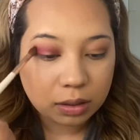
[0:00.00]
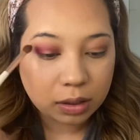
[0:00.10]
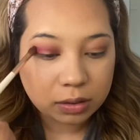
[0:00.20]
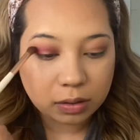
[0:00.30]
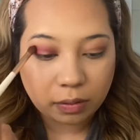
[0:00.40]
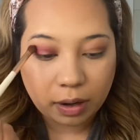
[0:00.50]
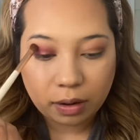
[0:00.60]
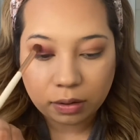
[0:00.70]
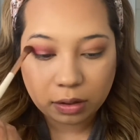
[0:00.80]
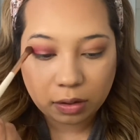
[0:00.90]
So
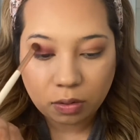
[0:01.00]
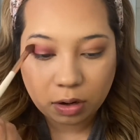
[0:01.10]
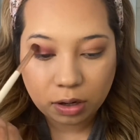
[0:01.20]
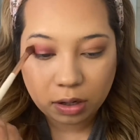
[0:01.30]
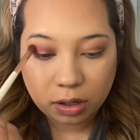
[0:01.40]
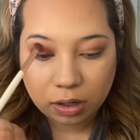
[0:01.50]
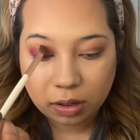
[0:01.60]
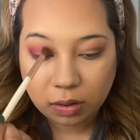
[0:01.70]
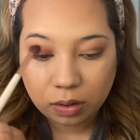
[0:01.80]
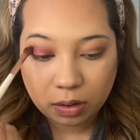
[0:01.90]
outer corner,